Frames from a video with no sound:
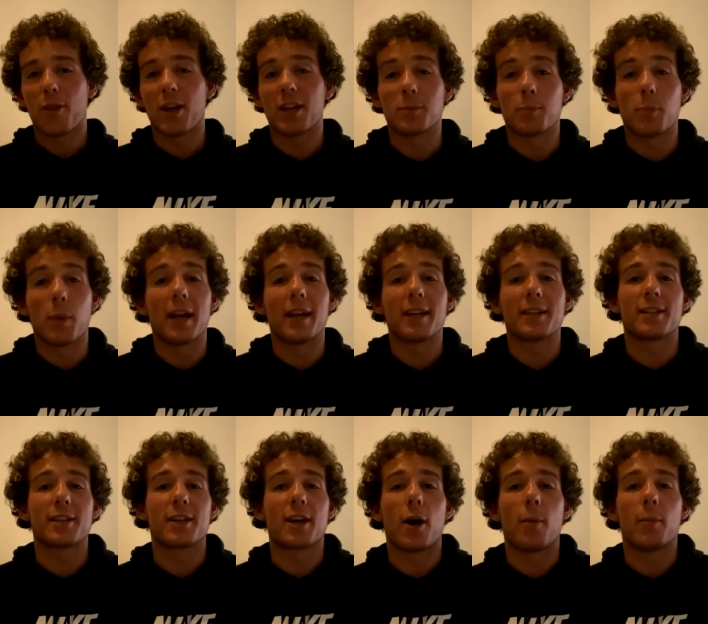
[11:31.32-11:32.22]
there's better
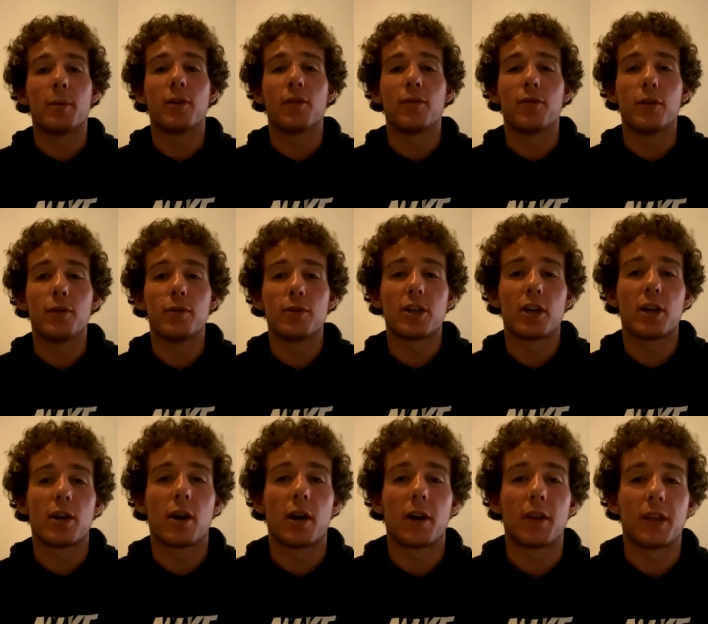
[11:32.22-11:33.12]
to come in the
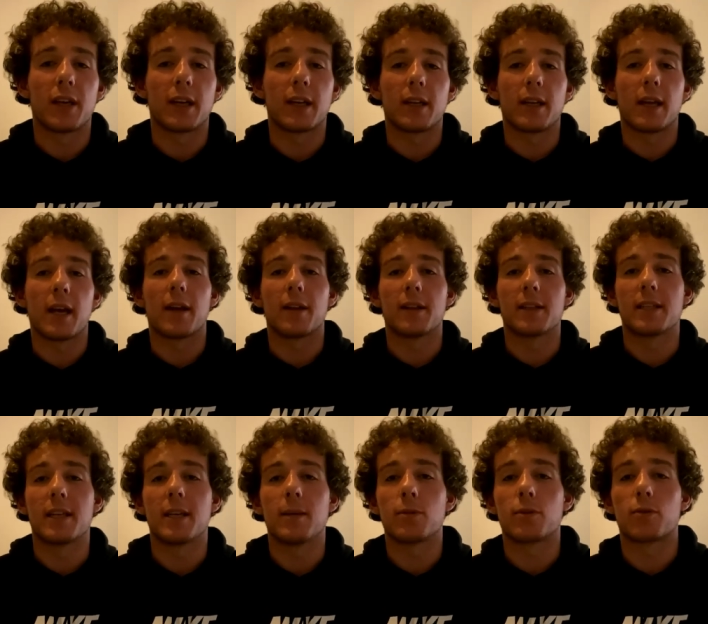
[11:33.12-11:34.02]
future, and I think yeah,
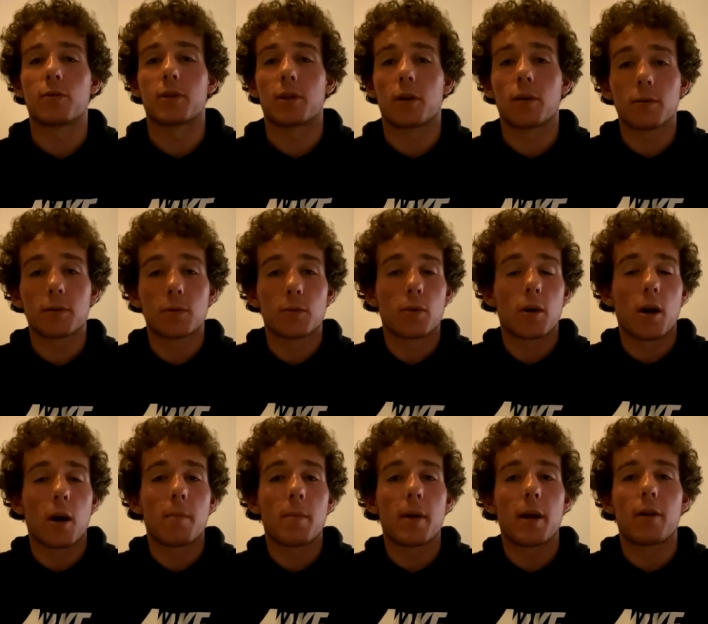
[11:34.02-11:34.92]
the team's results
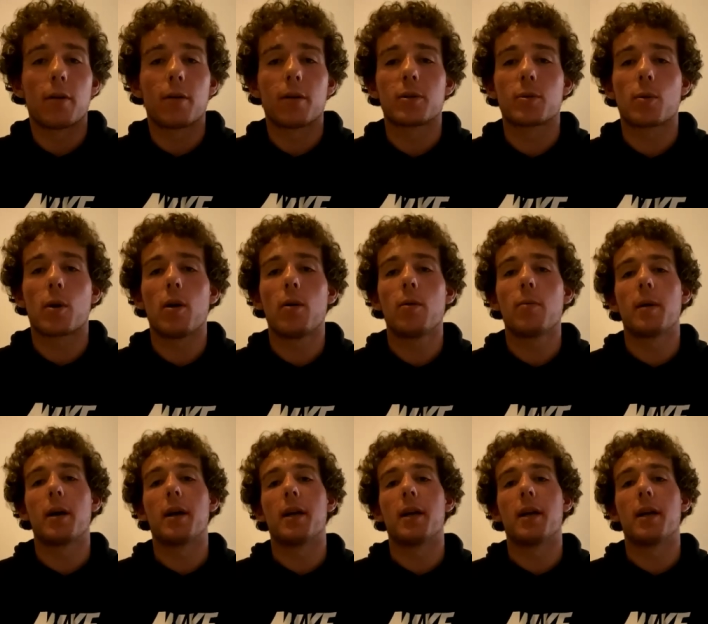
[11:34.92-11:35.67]
will come better as well.